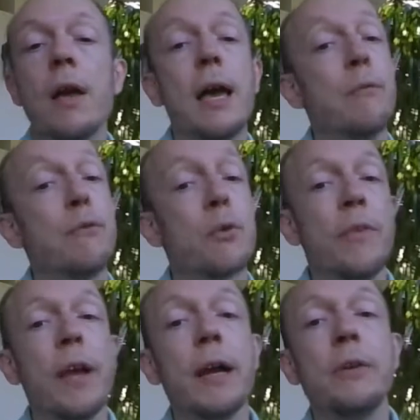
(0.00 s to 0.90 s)
and from
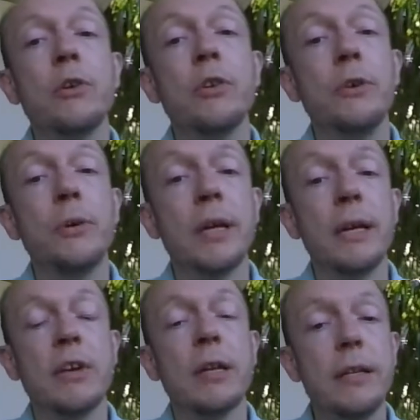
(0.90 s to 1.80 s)
there you can
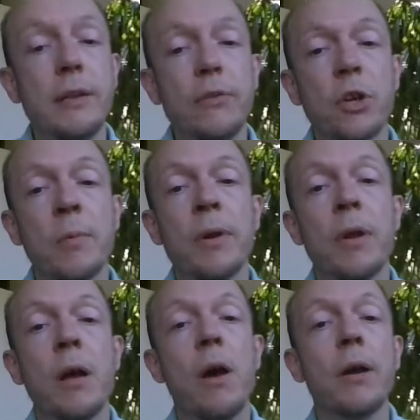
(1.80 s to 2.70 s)
exactly determine,
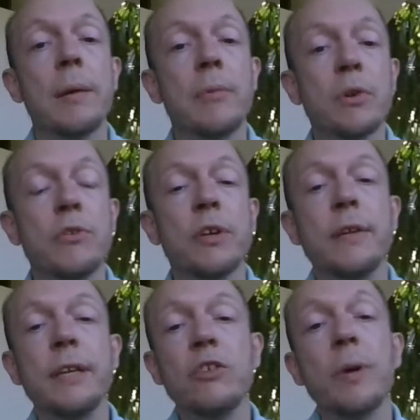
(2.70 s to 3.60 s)
okay, I'm going to
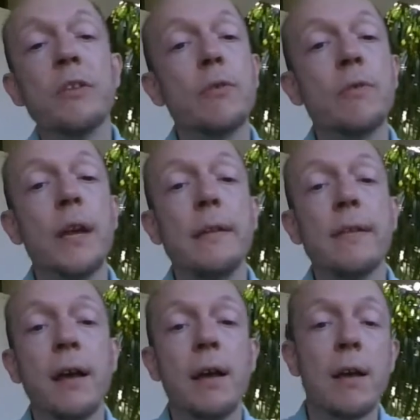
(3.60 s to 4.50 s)
send these bits of
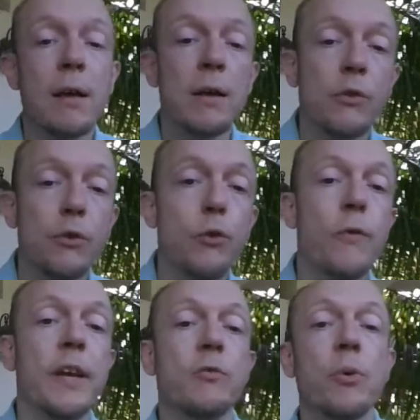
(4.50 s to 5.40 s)
data to
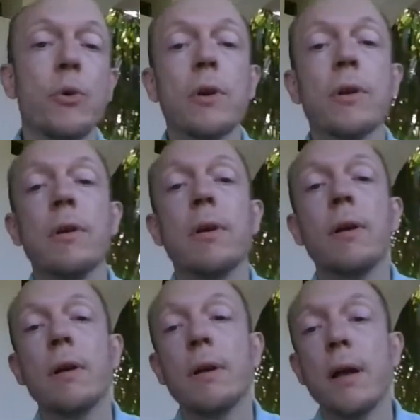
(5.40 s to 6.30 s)
Facebook
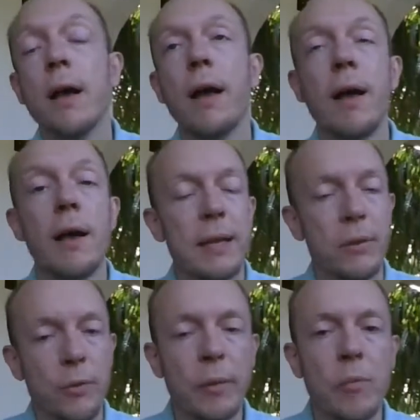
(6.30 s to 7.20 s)

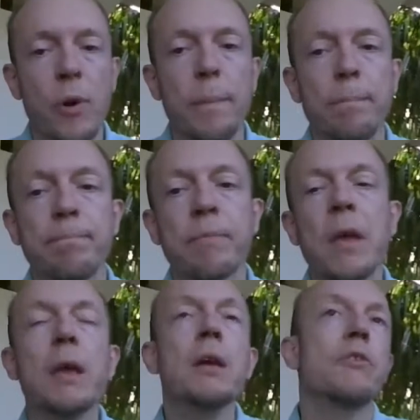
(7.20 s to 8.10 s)
and nothing more.
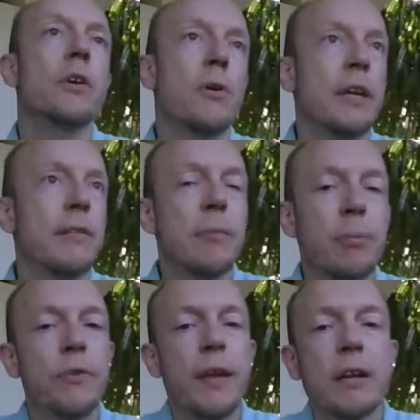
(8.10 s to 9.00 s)
So that
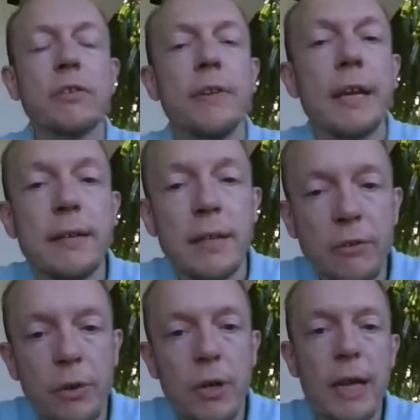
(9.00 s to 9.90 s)
protects the data
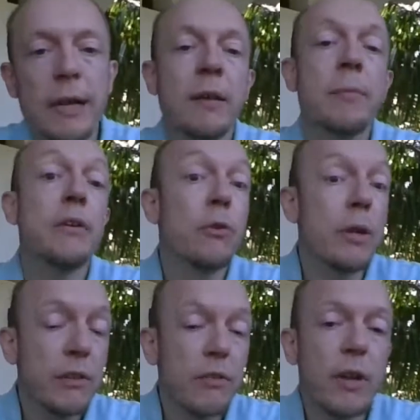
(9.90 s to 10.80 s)
that you're collecting, makes you
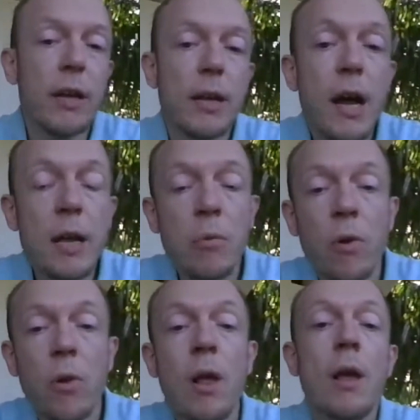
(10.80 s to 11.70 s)
less
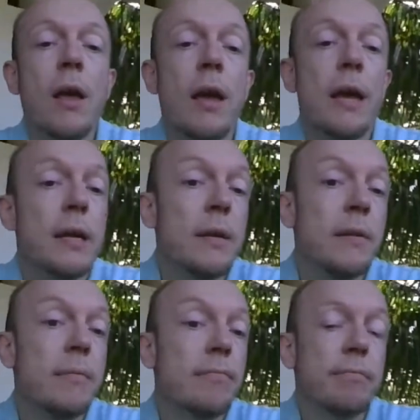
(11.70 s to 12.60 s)
liable,
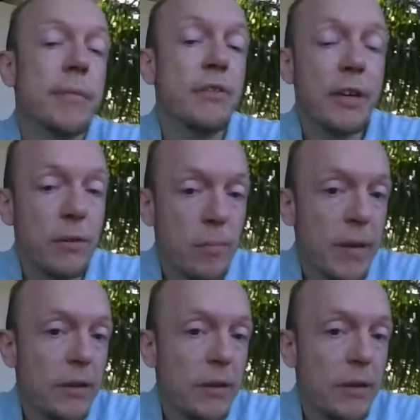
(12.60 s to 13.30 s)
and in general